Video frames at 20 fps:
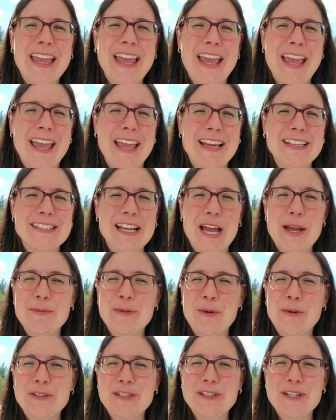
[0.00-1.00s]
and I'm
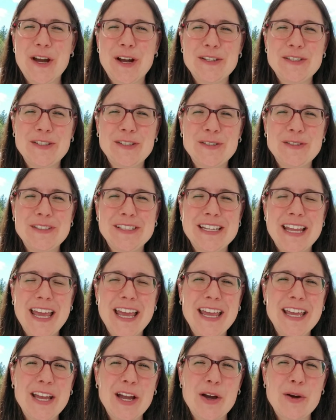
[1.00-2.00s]
going to talk to you
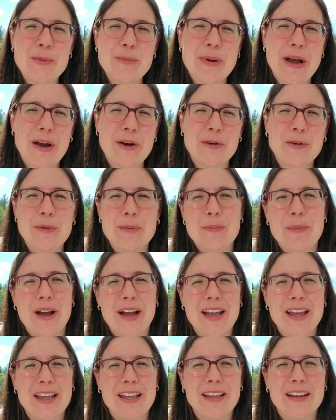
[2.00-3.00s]
today about
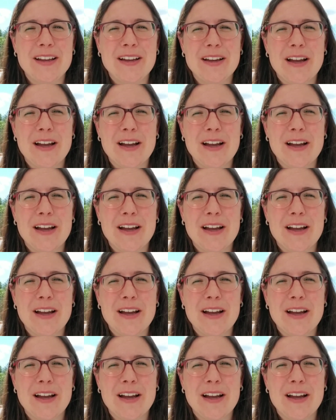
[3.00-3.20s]
my